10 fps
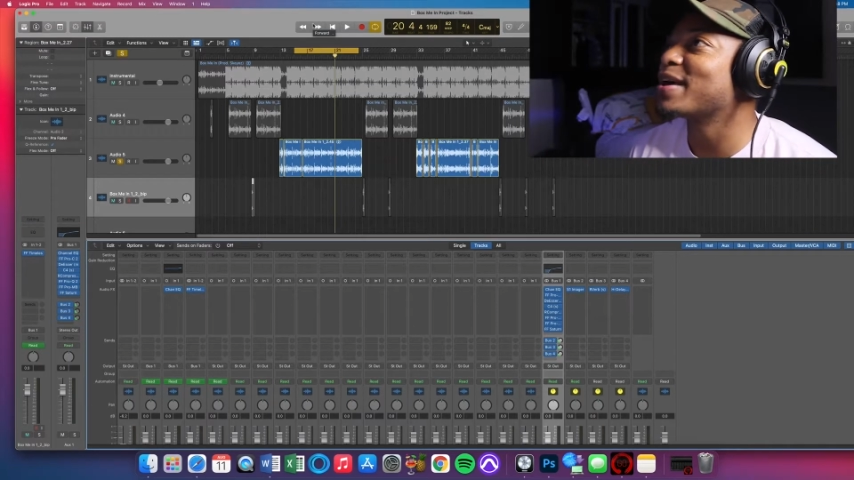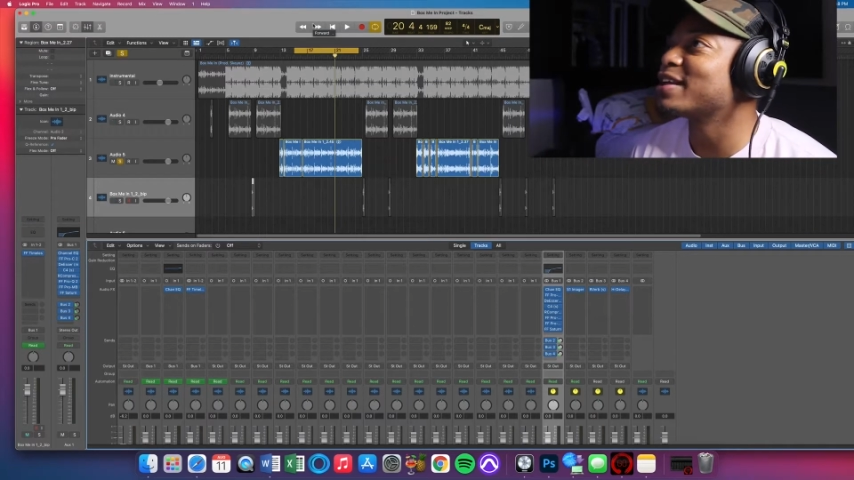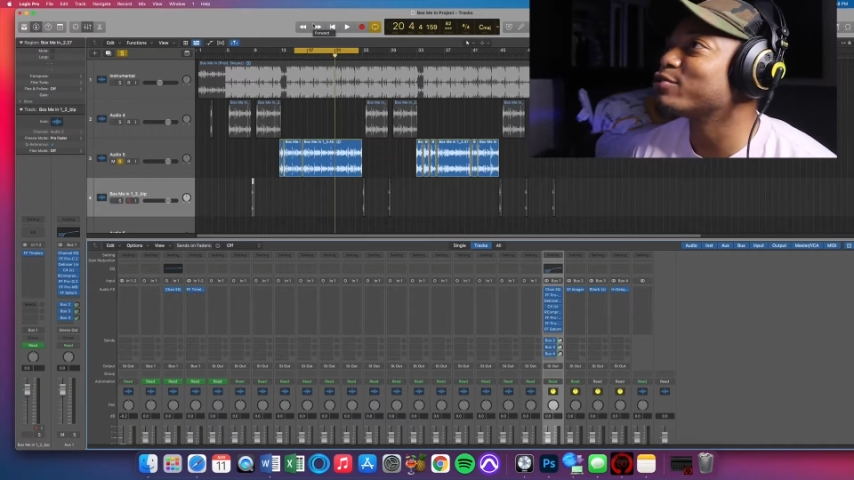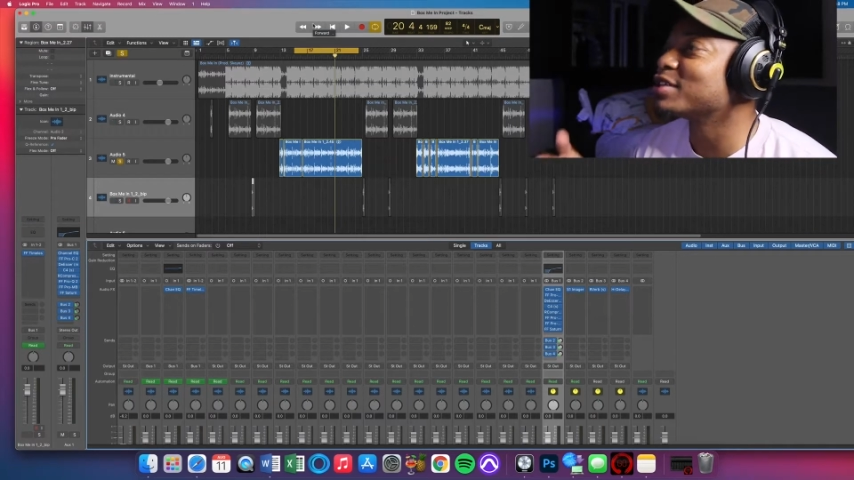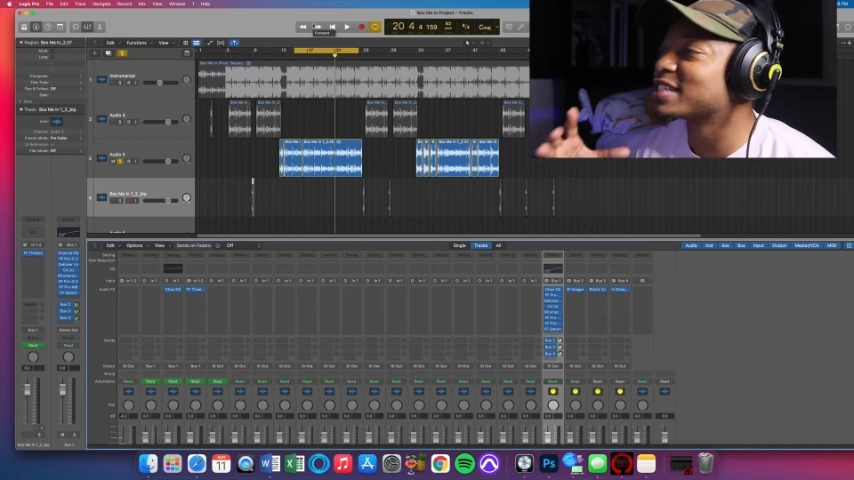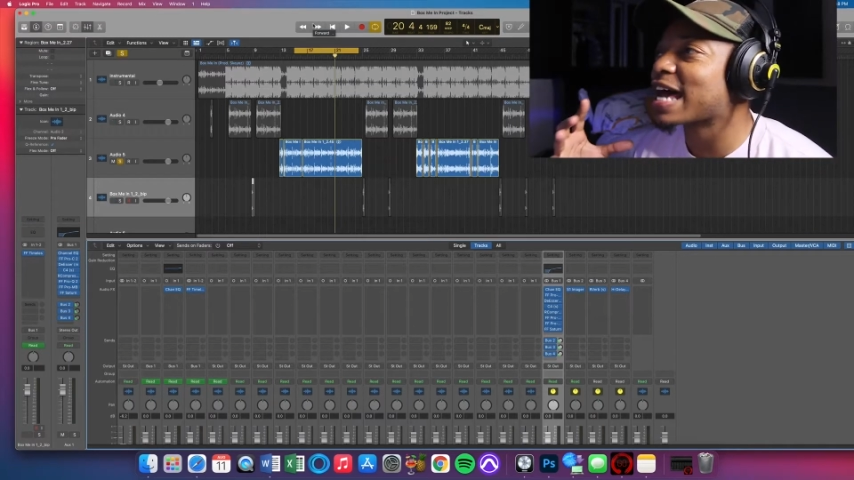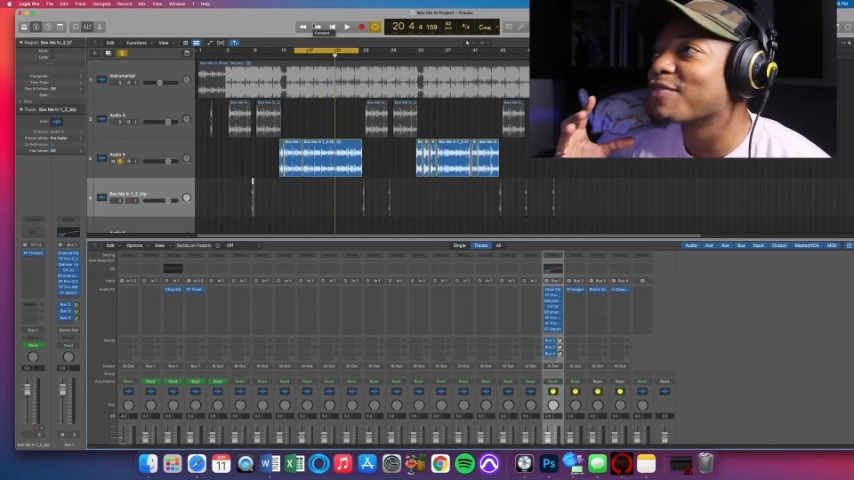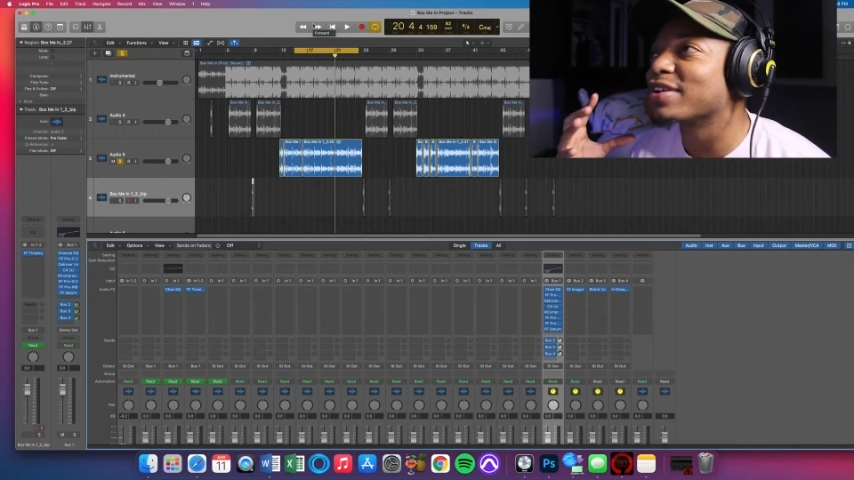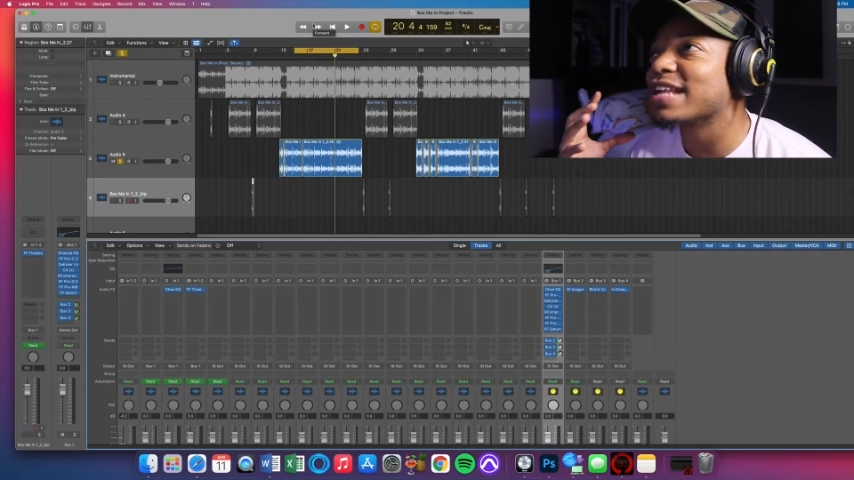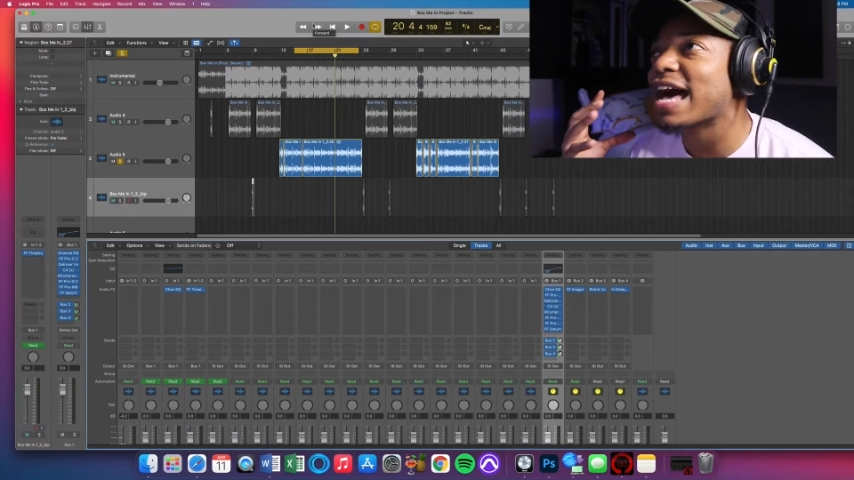and you just have
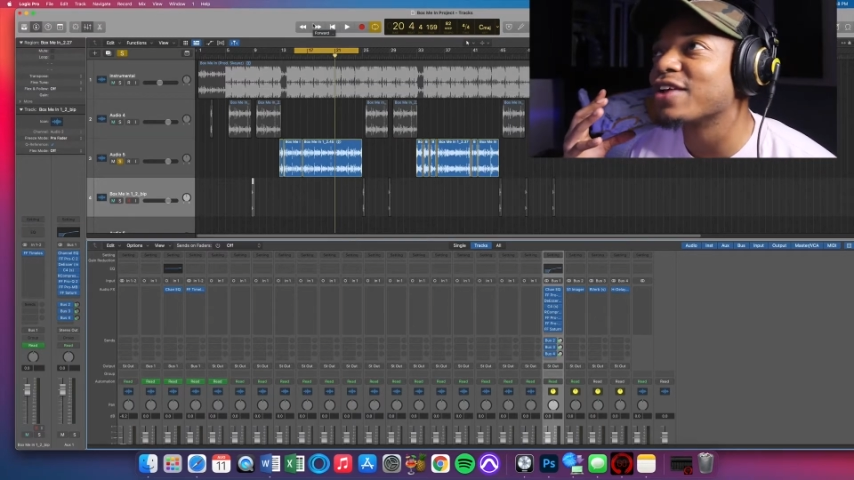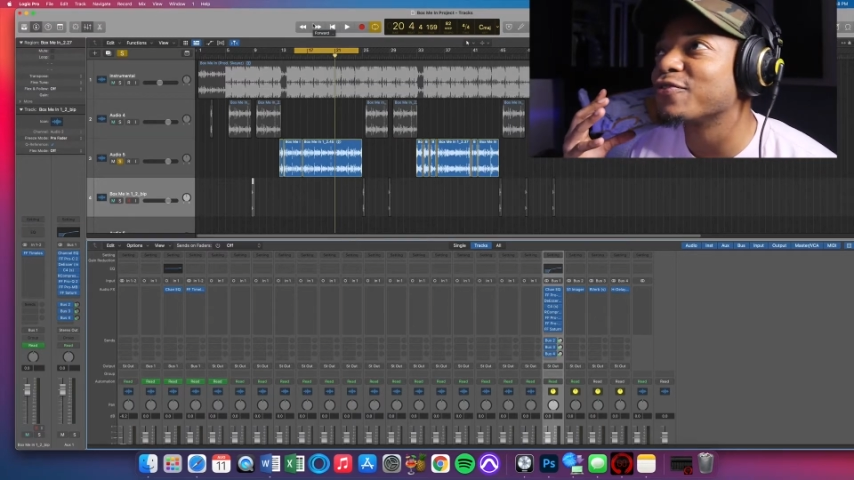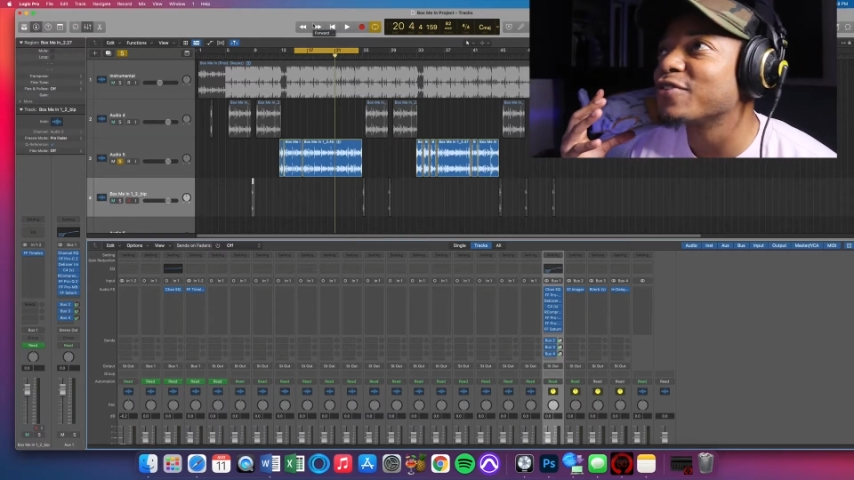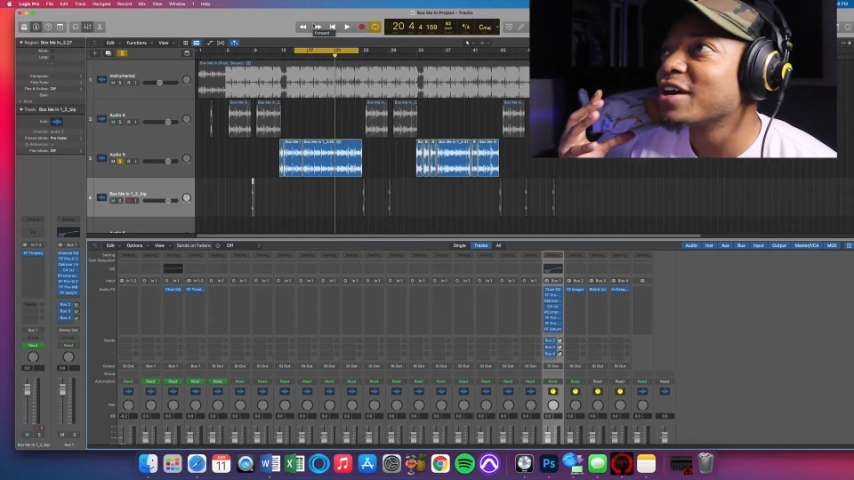a lot of